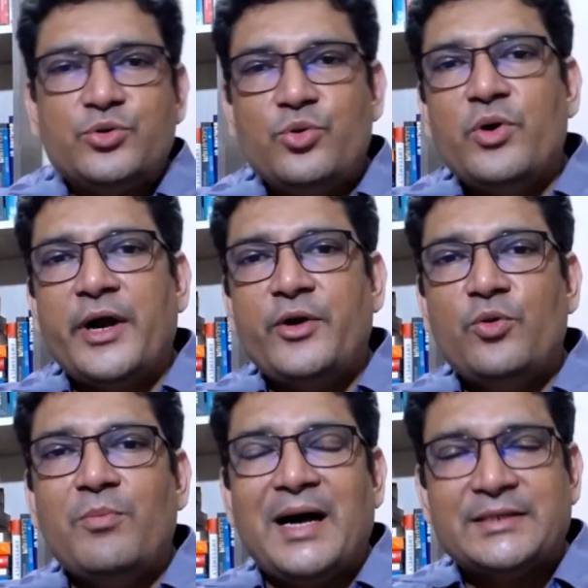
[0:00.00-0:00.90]
go and do
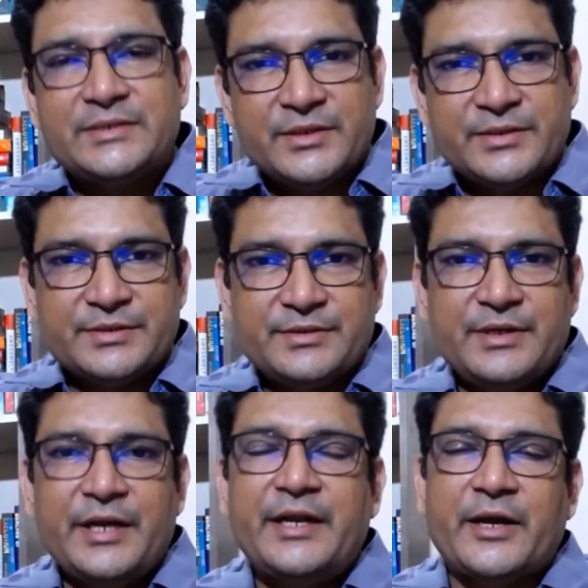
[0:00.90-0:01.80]
masters
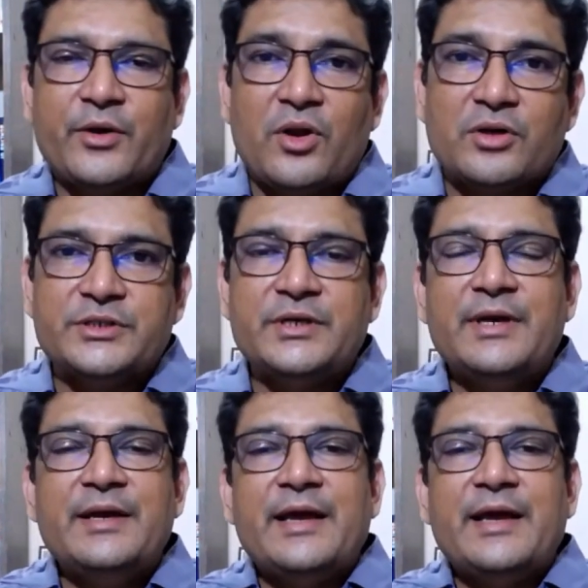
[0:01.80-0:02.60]
in technology